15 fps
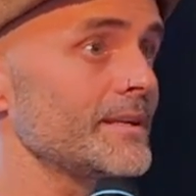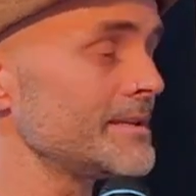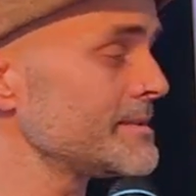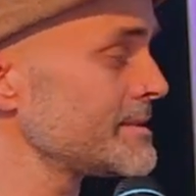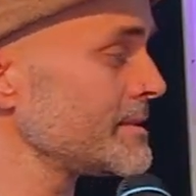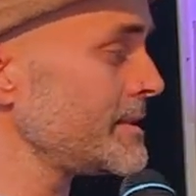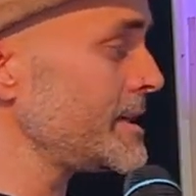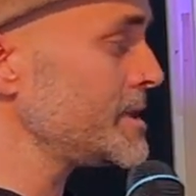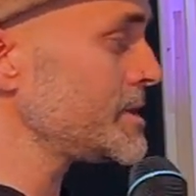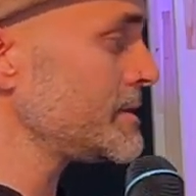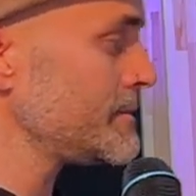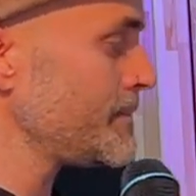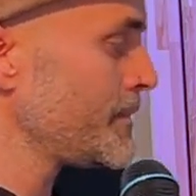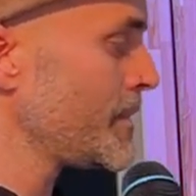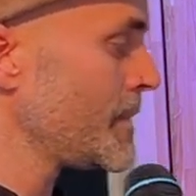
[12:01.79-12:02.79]

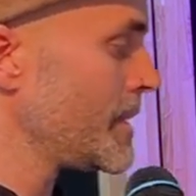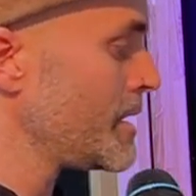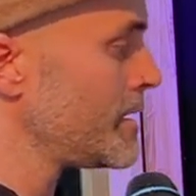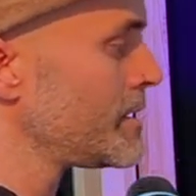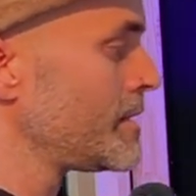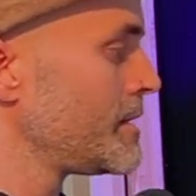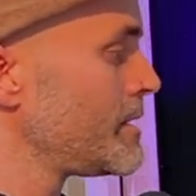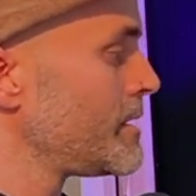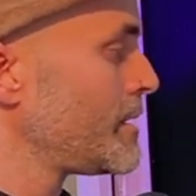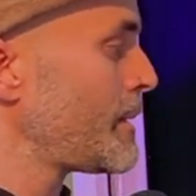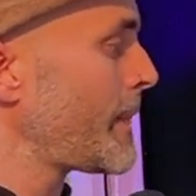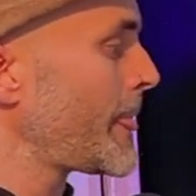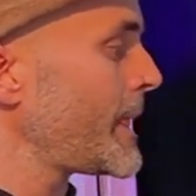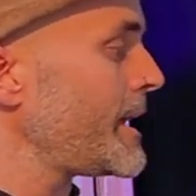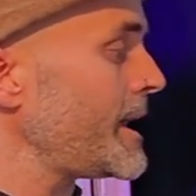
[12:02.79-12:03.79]
installation.
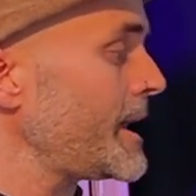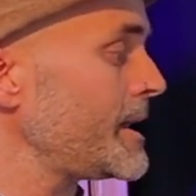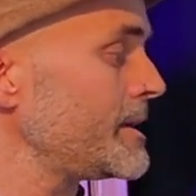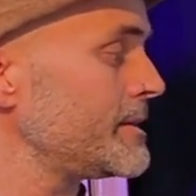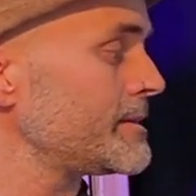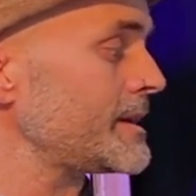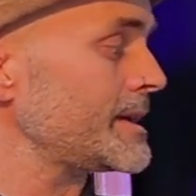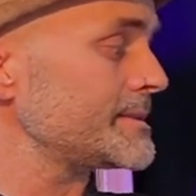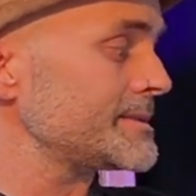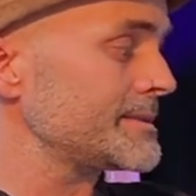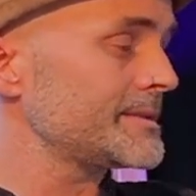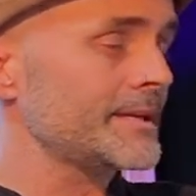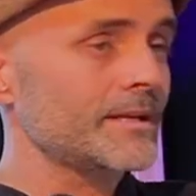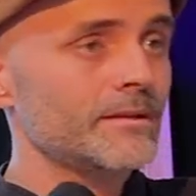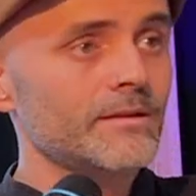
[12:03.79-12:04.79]
And as I
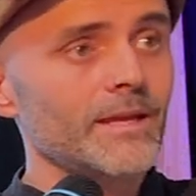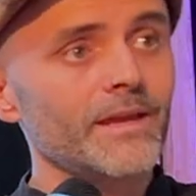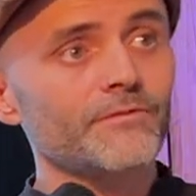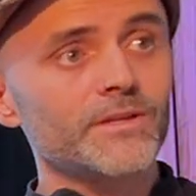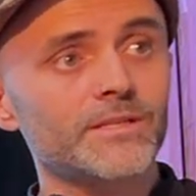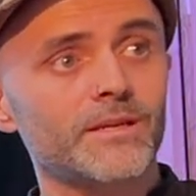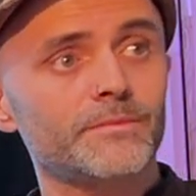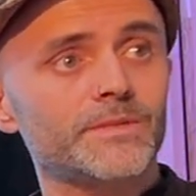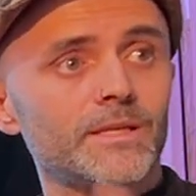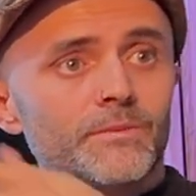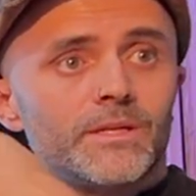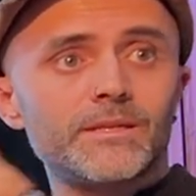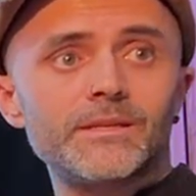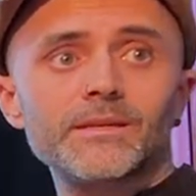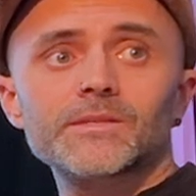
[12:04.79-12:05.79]
said, every time
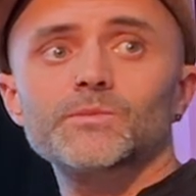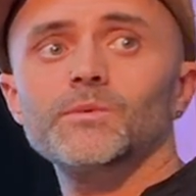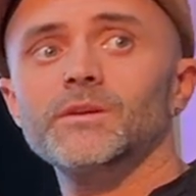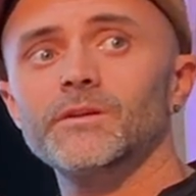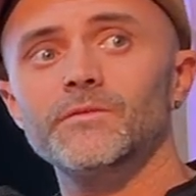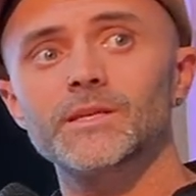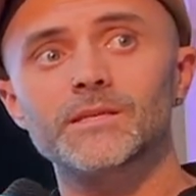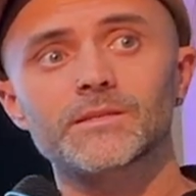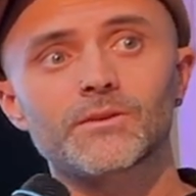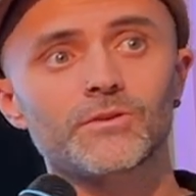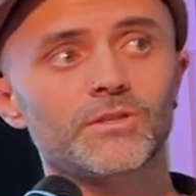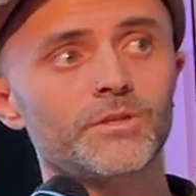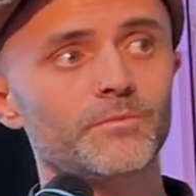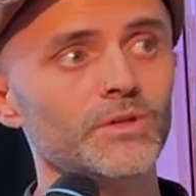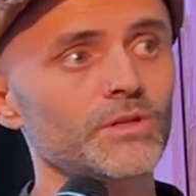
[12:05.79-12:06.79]
someone does one of these
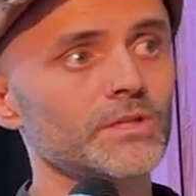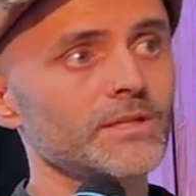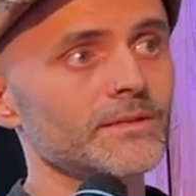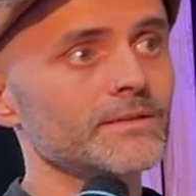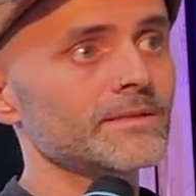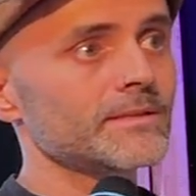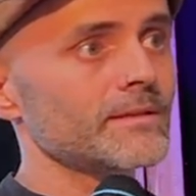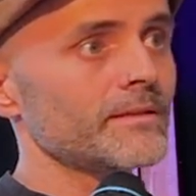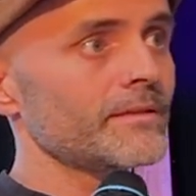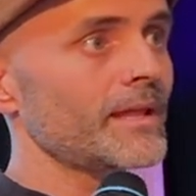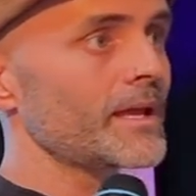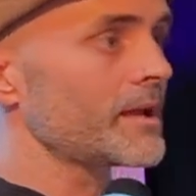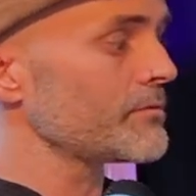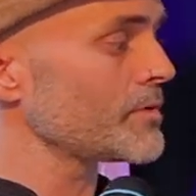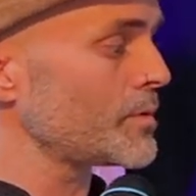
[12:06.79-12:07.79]
contributions, they
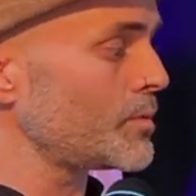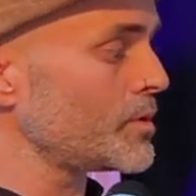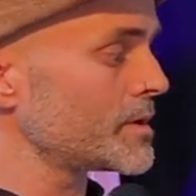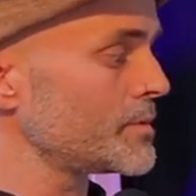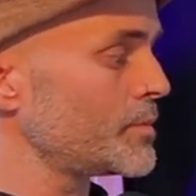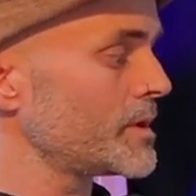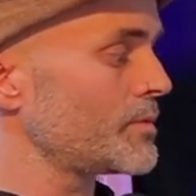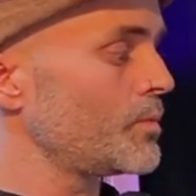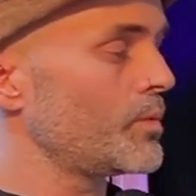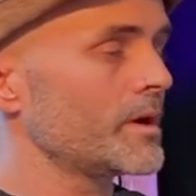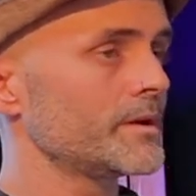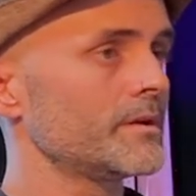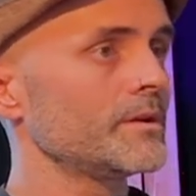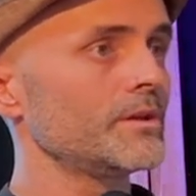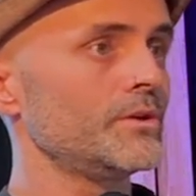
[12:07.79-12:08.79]
get rewarded with
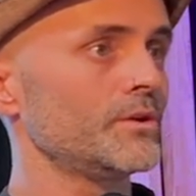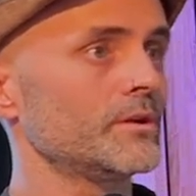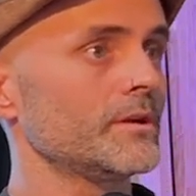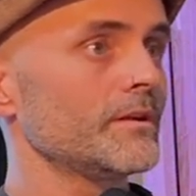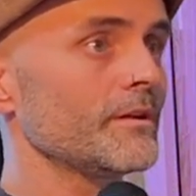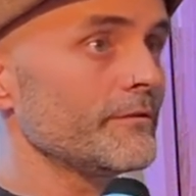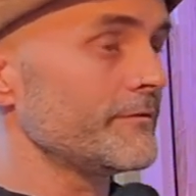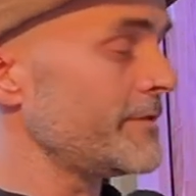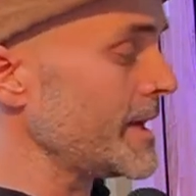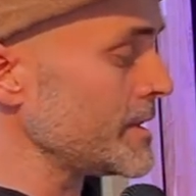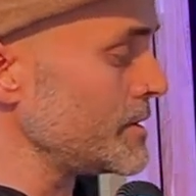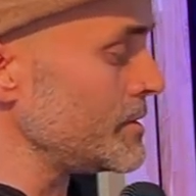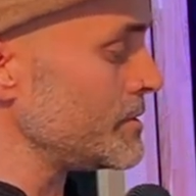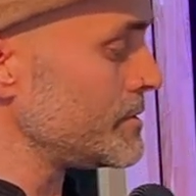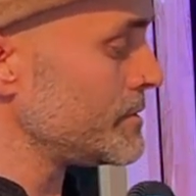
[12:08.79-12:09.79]
1 unit of
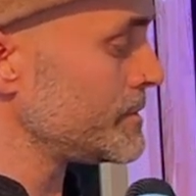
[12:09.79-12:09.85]
value.